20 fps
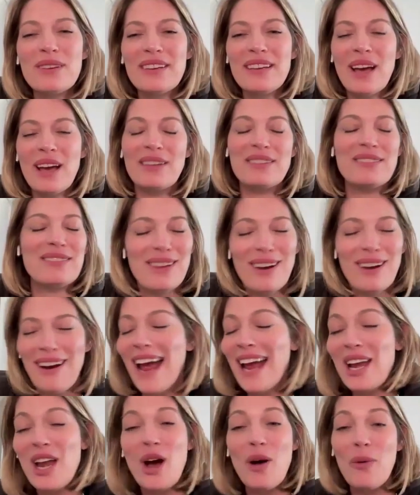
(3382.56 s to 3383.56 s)
you.
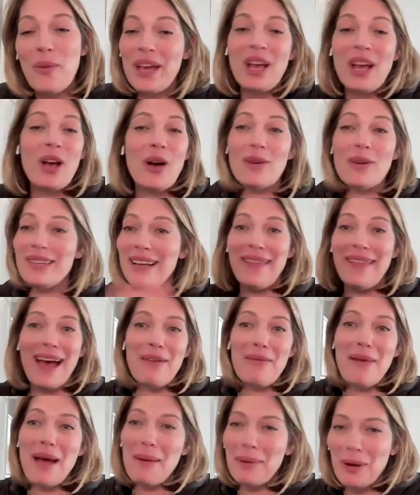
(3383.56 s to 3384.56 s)
Sorry. I know we can go
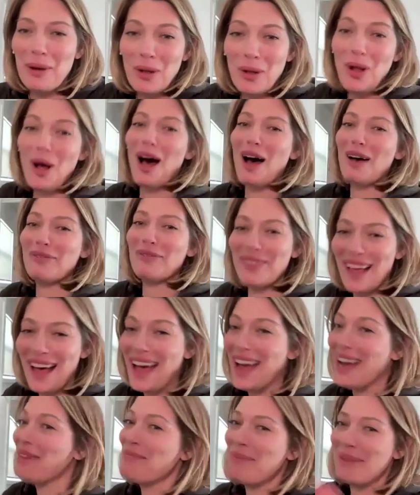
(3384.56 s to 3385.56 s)
down that rabbit hole
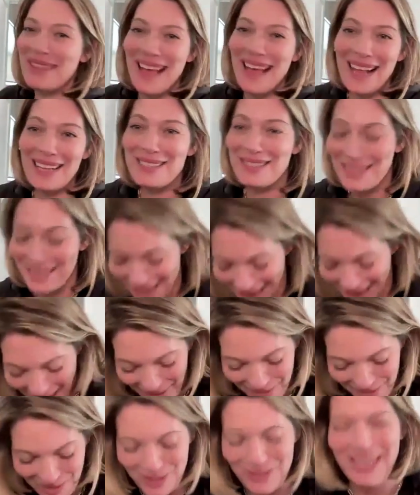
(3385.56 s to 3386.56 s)
offline, but that's,
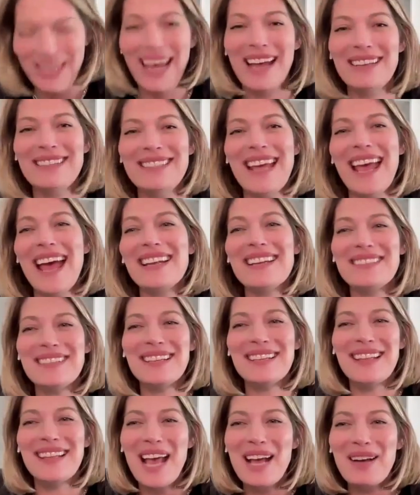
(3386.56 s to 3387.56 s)
Dan
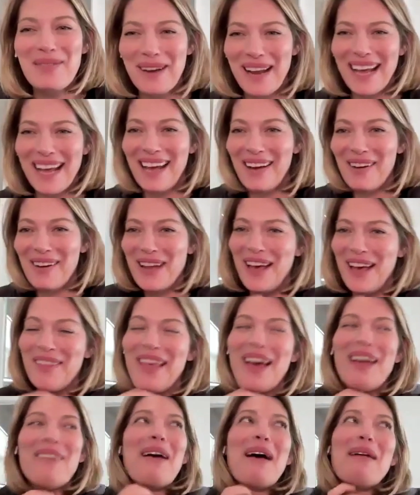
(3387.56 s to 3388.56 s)
doesn't like when I go
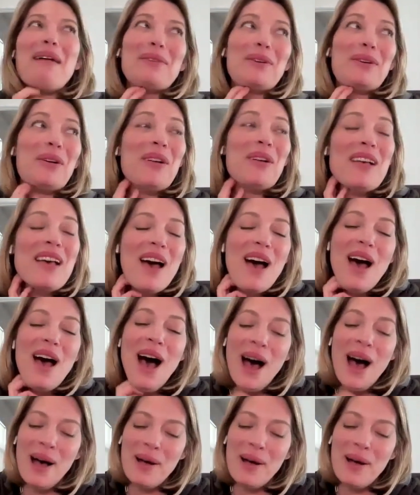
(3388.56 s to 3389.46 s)
down that rabbit hole.